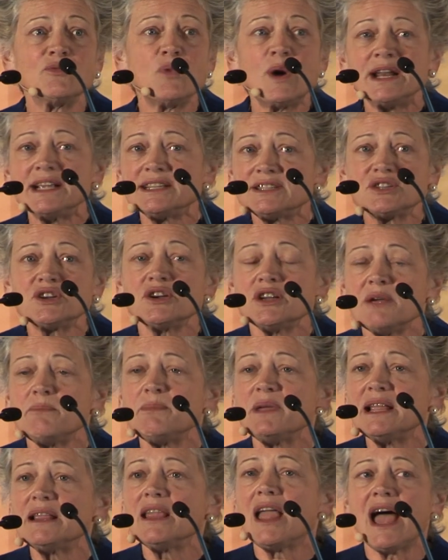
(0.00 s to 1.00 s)
what it's going to
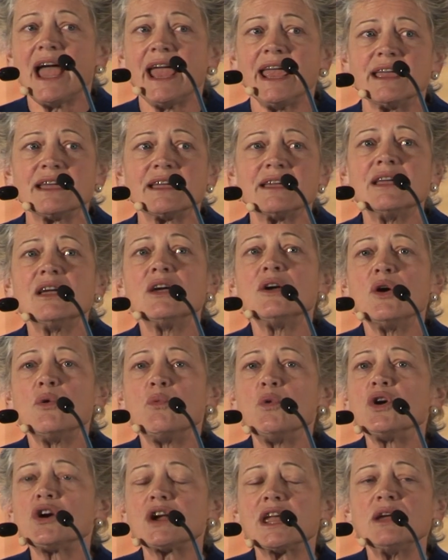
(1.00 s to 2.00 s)
be like
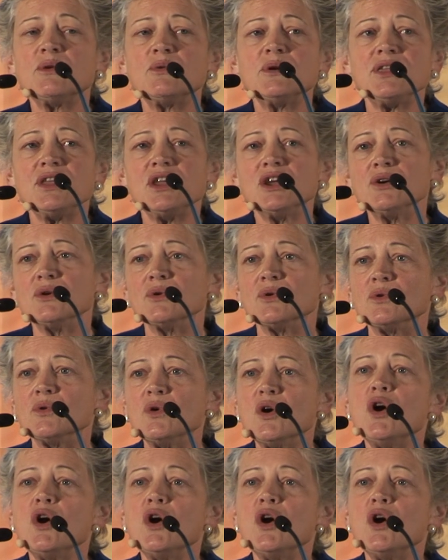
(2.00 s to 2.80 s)
working with you,